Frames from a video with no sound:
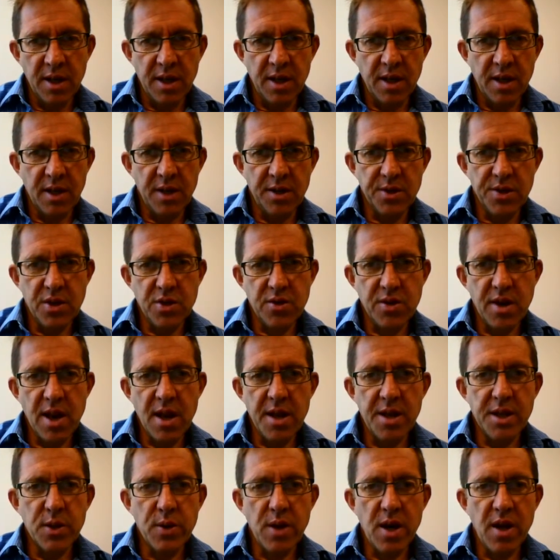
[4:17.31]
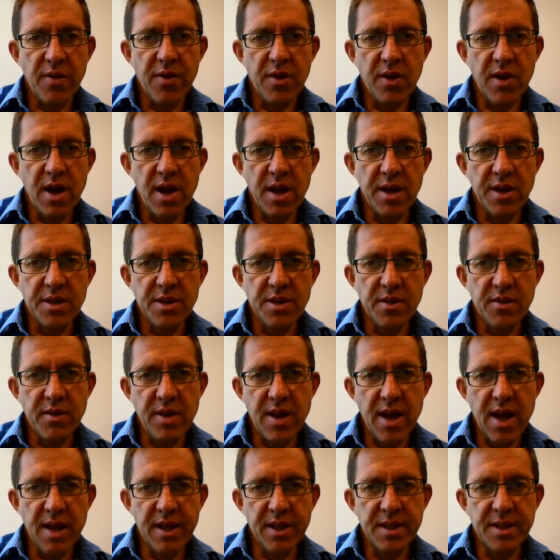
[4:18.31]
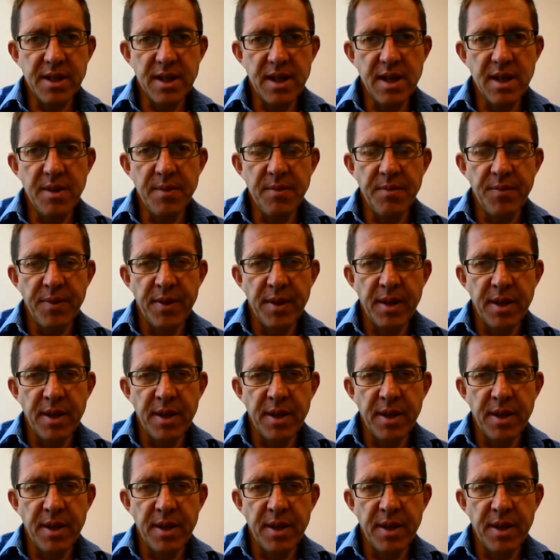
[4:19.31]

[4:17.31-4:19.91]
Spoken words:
Australia 24 Hours of Reality.